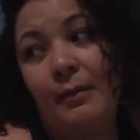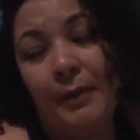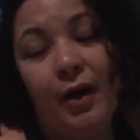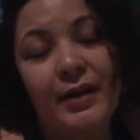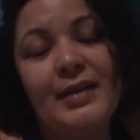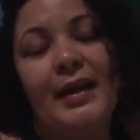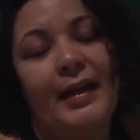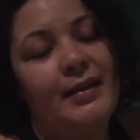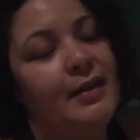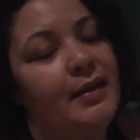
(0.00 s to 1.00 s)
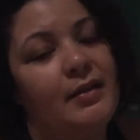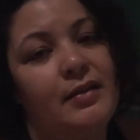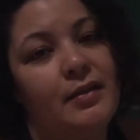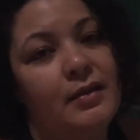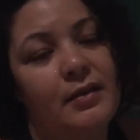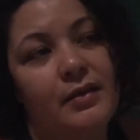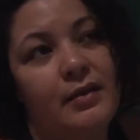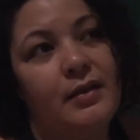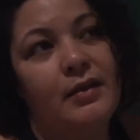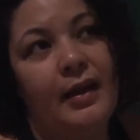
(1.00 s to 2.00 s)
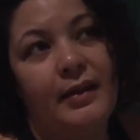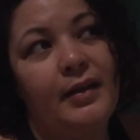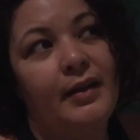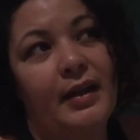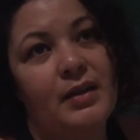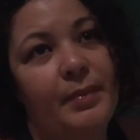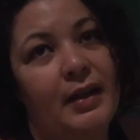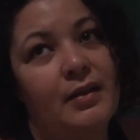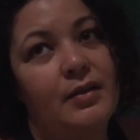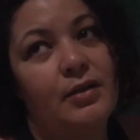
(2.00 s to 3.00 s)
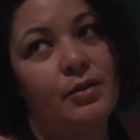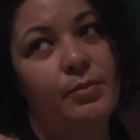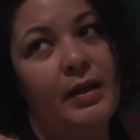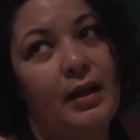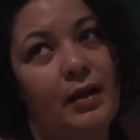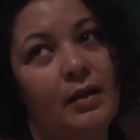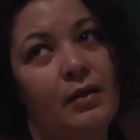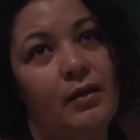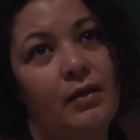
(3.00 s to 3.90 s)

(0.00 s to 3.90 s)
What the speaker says: But honestly, I didn't expect this to be